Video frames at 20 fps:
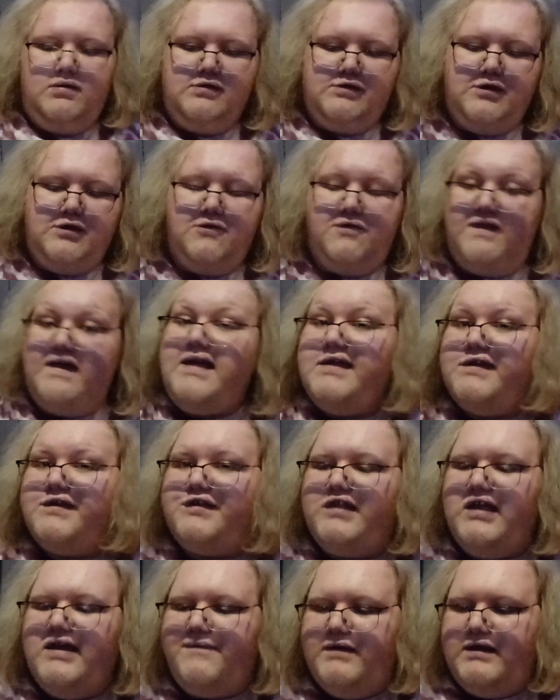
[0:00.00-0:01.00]
So these
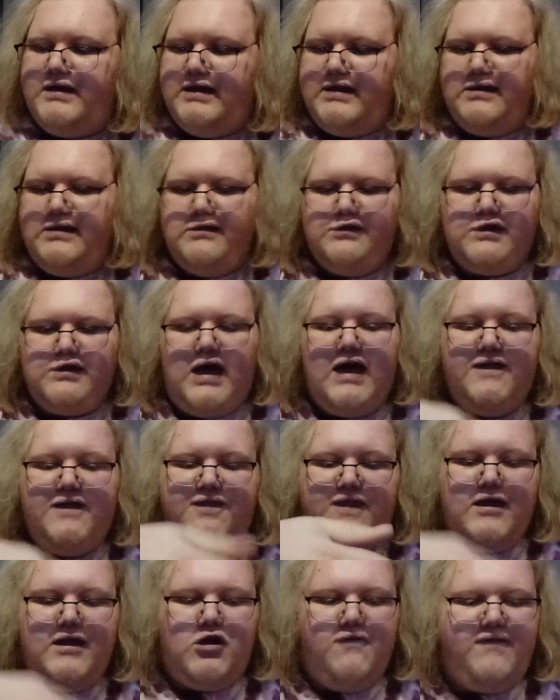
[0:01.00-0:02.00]
DVDs, I
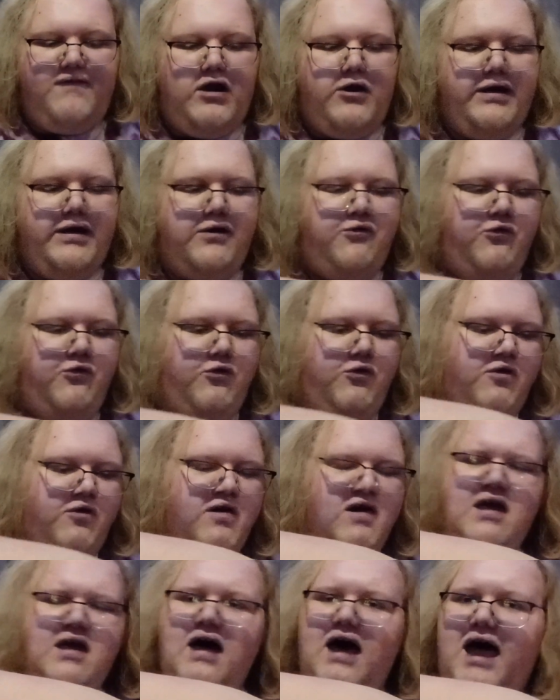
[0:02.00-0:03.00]
think, are very cool.
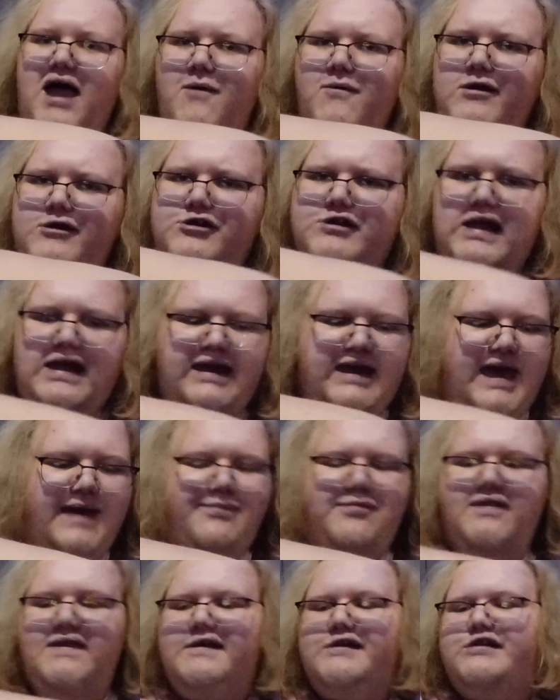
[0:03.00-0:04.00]
I wish they
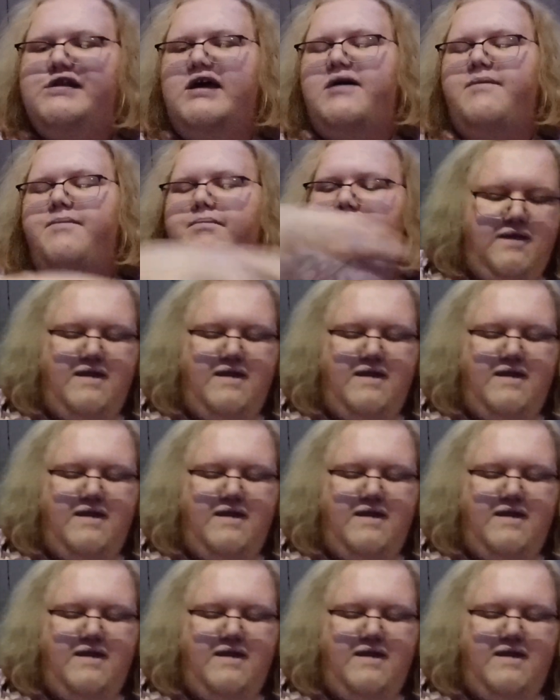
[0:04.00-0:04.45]
kept this up.